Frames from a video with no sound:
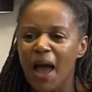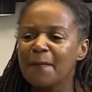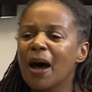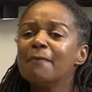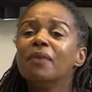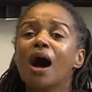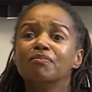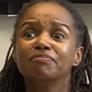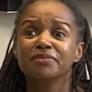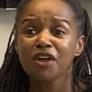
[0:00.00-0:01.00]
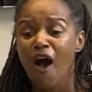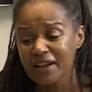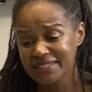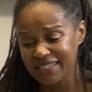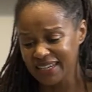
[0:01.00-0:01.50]
My mom
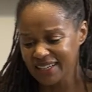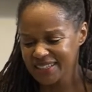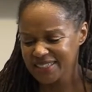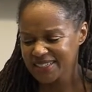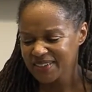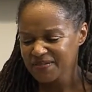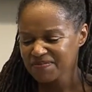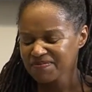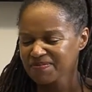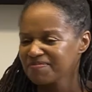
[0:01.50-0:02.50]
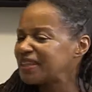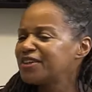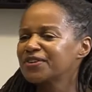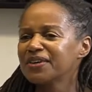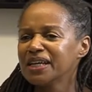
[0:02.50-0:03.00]
talks in English, but
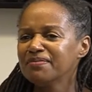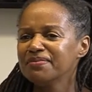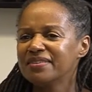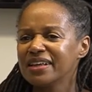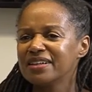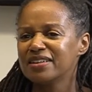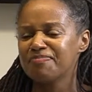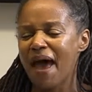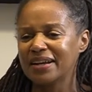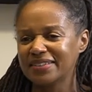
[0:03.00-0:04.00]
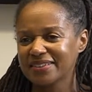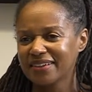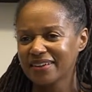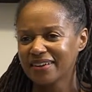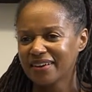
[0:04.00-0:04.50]
dreams in Spanish.
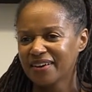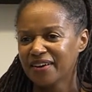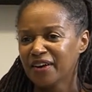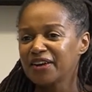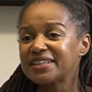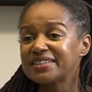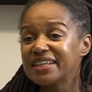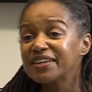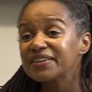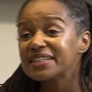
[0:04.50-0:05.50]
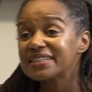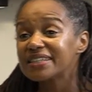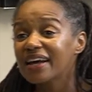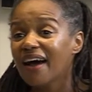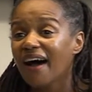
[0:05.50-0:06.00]
Her secrets
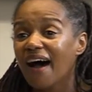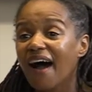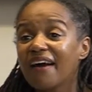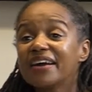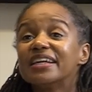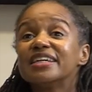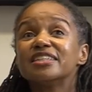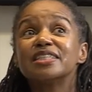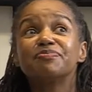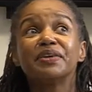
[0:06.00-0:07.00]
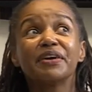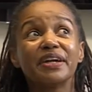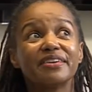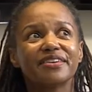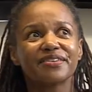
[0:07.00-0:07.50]
are in her
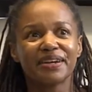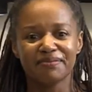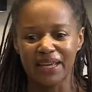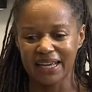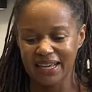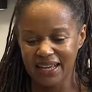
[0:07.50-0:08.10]
spirit dreaming.